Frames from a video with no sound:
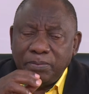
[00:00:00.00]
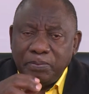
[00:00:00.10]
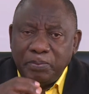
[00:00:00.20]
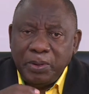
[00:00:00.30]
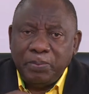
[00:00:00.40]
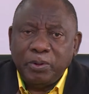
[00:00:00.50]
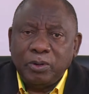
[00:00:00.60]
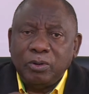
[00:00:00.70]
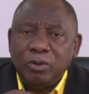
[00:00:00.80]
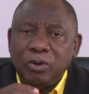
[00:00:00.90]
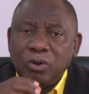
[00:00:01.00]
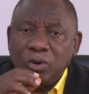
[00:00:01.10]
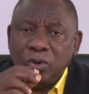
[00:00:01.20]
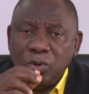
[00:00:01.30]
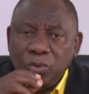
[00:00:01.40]
people
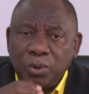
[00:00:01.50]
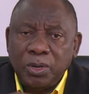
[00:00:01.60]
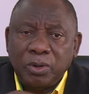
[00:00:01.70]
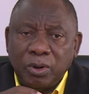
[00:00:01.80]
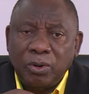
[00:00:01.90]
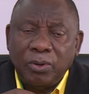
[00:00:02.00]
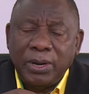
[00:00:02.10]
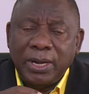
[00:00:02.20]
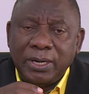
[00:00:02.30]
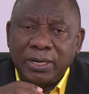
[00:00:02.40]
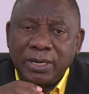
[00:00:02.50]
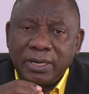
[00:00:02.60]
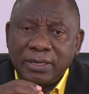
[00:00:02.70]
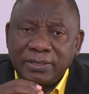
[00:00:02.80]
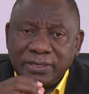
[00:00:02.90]
who will go and
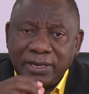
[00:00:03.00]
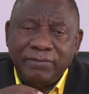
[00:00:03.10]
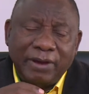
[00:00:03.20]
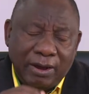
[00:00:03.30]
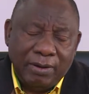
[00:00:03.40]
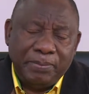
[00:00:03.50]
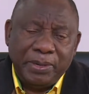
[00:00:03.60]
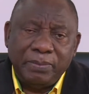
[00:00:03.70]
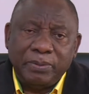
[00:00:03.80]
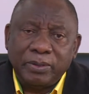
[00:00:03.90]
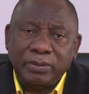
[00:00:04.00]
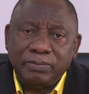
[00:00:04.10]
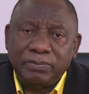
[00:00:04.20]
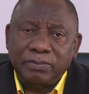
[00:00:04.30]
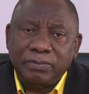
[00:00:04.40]
serve our people.
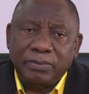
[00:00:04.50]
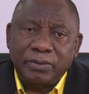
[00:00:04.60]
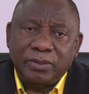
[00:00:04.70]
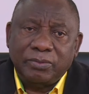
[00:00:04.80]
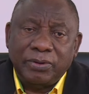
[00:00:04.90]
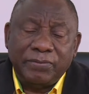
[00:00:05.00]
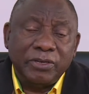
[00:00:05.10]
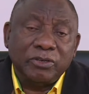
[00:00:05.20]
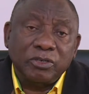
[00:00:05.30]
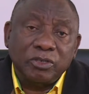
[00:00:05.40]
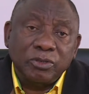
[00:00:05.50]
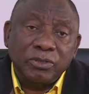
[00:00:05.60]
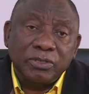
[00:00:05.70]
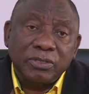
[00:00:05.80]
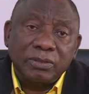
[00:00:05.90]
We've
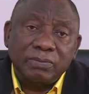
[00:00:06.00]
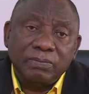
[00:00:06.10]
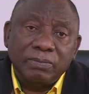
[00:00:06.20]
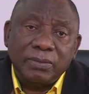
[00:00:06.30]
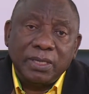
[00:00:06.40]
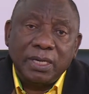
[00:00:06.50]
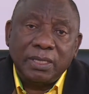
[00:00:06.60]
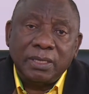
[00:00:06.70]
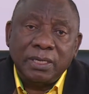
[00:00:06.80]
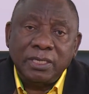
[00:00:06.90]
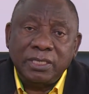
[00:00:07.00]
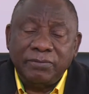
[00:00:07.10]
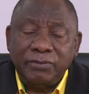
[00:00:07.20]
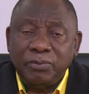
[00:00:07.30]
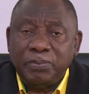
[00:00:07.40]
introduced an
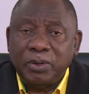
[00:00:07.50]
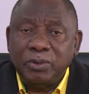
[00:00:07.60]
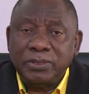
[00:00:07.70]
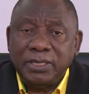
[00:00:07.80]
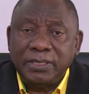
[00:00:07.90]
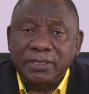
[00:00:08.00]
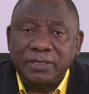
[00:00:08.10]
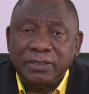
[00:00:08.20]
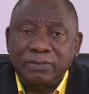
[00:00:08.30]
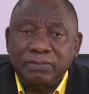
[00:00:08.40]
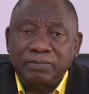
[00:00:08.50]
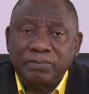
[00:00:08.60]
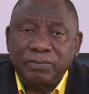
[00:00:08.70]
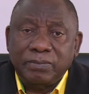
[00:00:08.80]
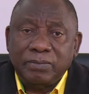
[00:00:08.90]
interview process
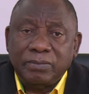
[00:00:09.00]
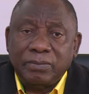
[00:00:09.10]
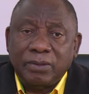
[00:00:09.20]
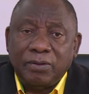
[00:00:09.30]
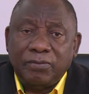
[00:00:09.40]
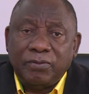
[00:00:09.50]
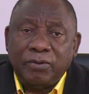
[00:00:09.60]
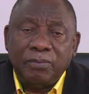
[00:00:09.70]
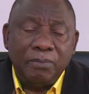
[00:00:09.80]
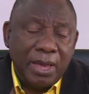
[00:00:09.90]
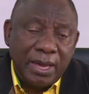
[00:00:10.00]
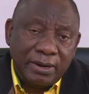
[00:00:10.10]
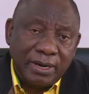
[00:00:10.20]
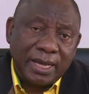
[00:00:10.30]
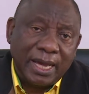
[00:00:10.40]
for
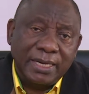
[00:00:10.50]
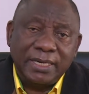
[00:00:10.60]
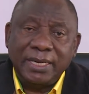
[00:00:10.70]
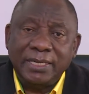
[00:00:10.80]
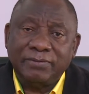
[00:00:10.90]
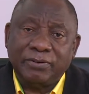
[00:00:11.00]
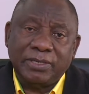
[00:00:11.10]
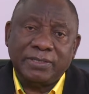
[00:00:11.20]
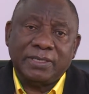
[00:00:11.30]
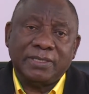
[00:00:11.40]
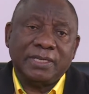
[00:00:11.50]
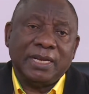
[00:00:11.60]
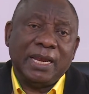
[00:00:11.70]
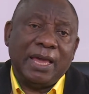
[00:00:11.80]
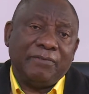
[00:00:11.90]
mayoral candidates, for instance, in
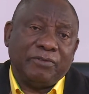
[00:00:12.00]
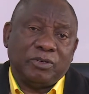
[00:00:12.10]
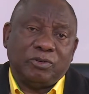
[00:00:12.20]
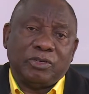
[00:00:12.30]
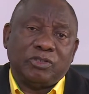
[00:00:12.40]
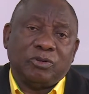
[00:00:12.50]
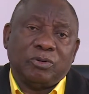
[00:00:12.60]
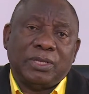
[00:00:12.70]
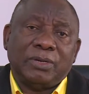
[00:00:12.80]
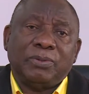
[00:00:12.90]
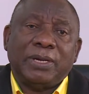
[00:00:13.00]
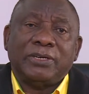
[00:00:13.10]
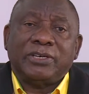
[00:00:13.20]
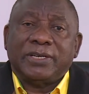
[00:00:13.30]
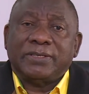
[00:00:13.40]
an effort to ensure that we
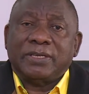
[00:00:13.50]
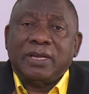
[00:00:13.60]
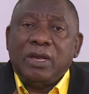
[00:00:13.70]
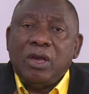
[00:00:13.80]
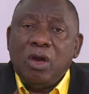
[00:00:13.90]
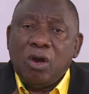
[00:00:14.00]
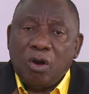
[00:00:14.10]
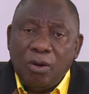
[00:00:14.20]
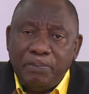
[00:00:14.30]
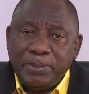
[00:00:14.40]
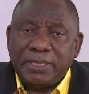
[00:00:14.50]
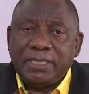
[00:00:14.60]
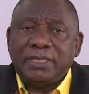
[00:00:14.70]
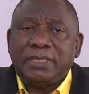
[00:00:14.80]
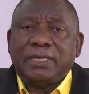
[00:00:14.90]
entrust
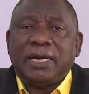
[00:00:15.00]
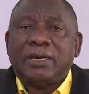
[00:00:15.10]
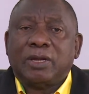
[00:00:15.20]
competent and